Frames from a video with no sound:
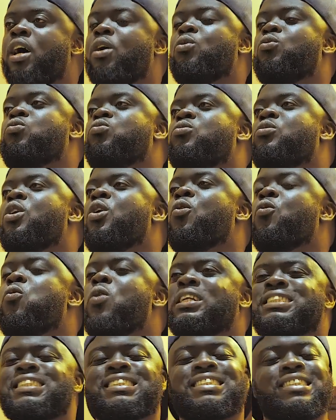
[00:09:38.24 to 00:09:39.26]
Oh,
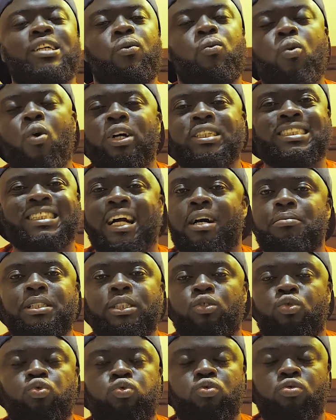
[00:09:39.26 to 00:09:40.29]
what is the world
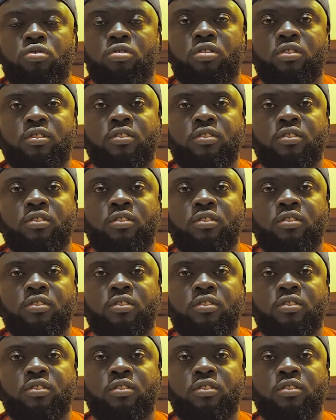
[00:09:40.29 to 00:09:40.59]
coming to?